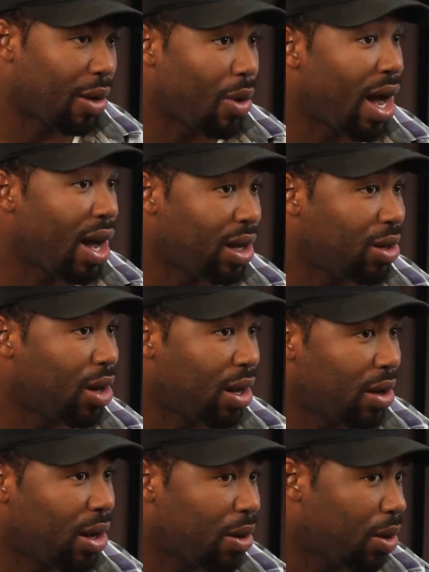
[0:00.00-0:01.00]
wow, you know,
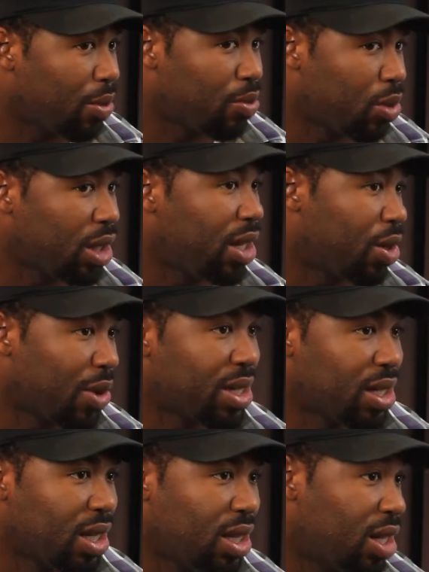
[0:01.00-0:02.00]
I'm really
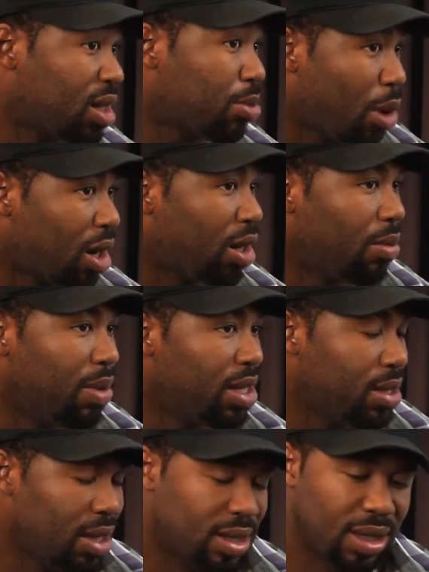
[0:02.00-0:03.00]
interested in this part of the
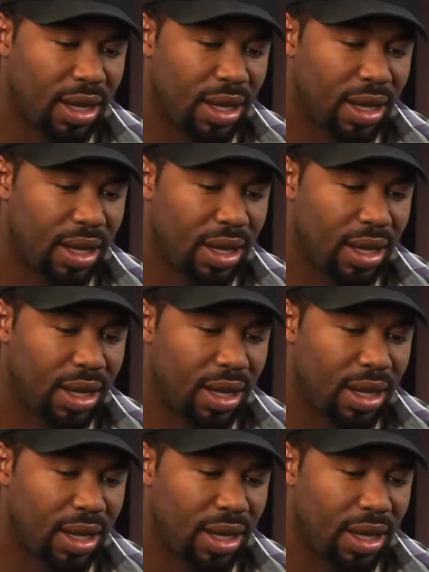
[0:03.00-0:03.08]
business.